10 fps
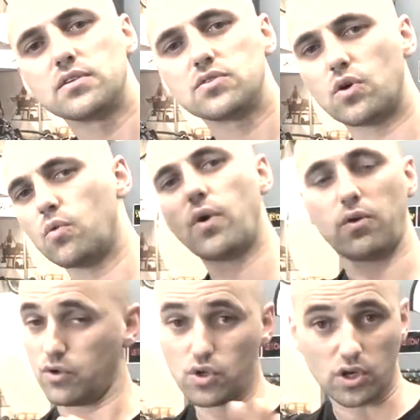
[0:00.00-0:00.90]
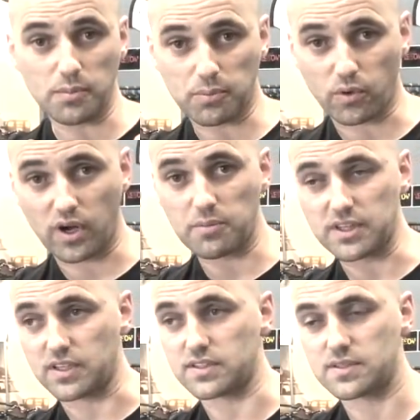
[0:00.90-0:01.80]
So you're going to be programming
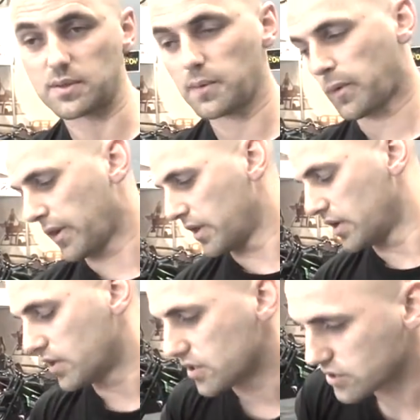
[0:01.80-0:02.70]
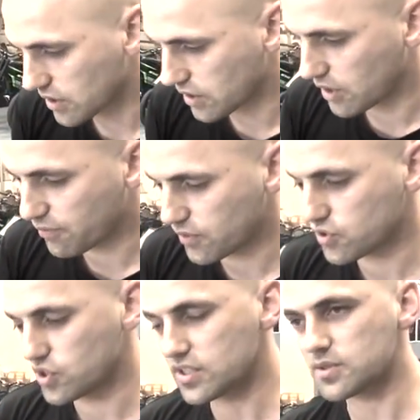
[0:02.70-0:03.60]
this. So if you
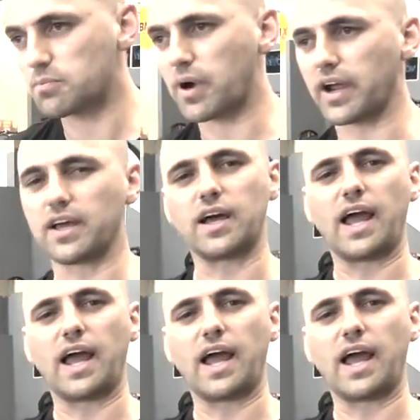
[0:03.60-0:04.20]
just buy an